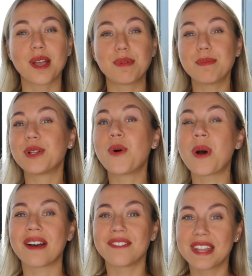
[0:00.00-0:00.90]
People who
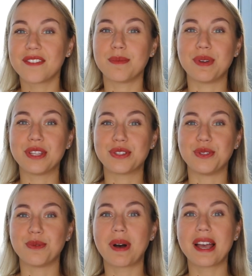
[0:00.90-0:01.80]
have never been to
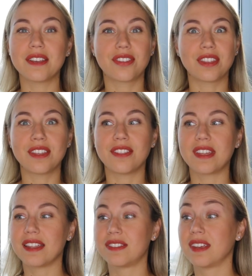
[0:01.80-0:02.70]
Dubai think
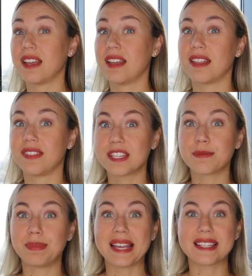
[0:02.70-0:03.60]
that
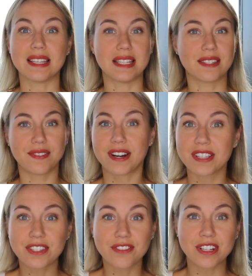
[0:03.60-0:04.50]
this place is
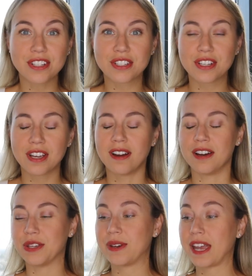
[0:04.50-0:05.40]
very strict.
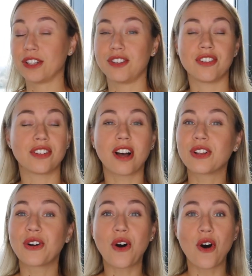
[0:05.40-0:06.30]
You cannot drink
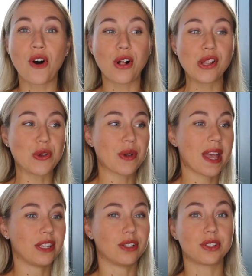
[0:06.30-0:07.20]
alcohol, you
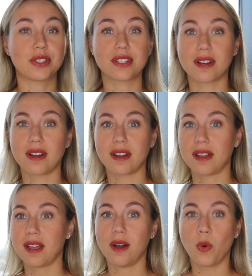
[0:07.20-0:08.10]
cannot
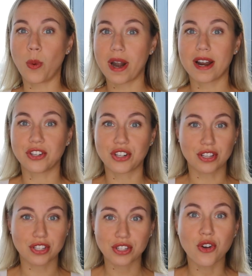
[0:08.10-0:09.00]
wear
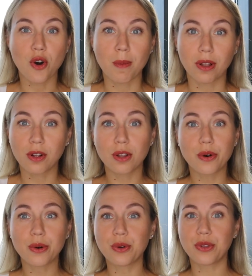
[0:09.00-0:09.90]
just normal
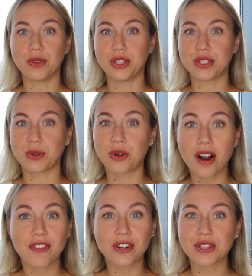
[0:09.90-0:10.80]
clothes, you need to
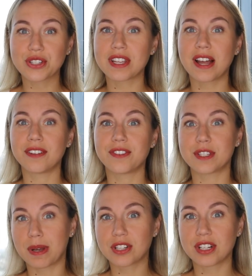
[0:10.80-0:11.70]
cover yourself,
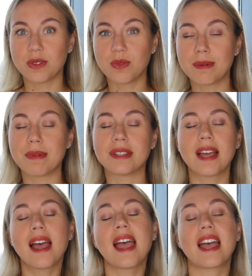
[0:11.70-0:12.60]
especially women,
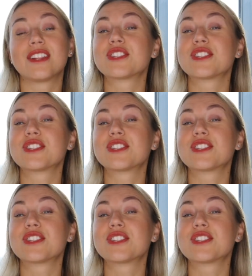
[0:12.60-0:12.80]
and